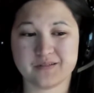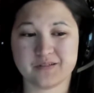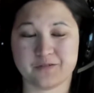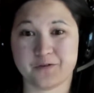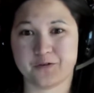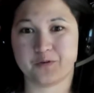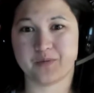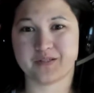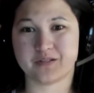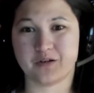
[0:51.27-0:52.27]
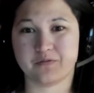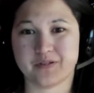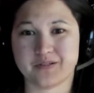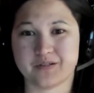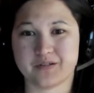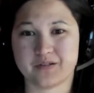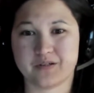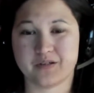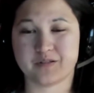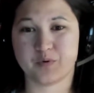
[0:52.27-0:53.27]
further myself as
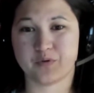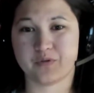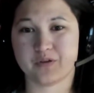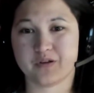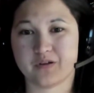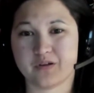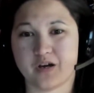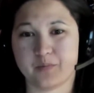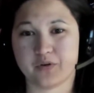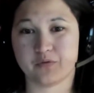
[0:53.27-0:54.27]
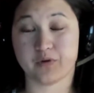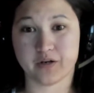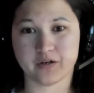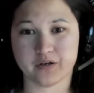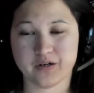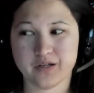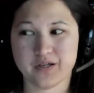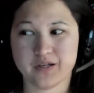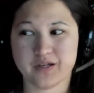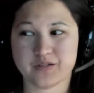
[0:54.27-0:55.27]
both a comic writer
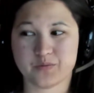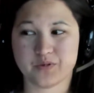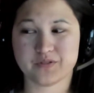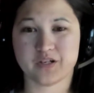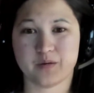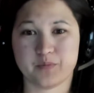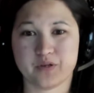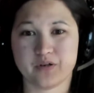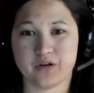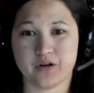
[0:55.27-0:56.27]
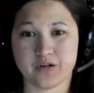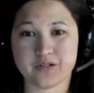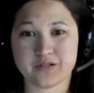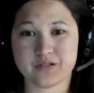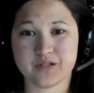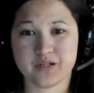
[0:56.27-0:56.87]
as well as a comic artist.